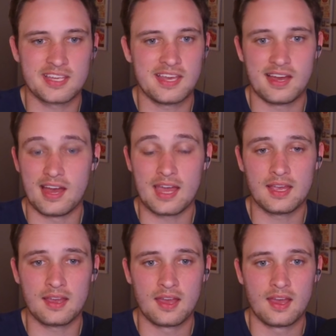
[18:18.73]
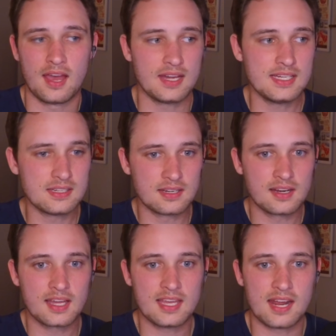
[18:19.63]
Yeah, I didn't
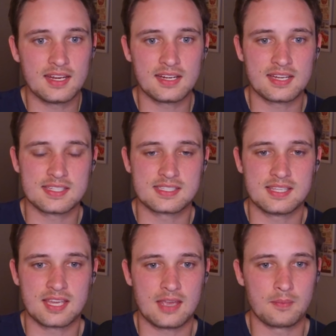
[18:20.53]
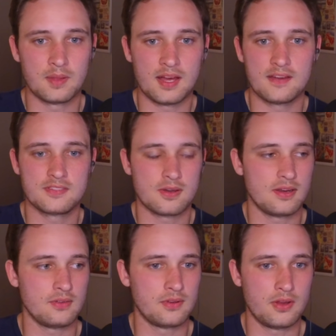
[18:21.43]
get to see the game live, so I
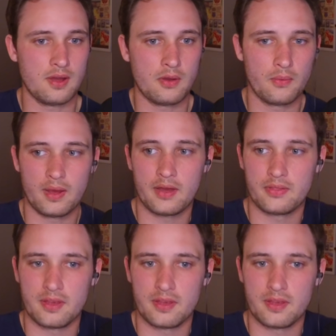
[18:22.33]
don't know how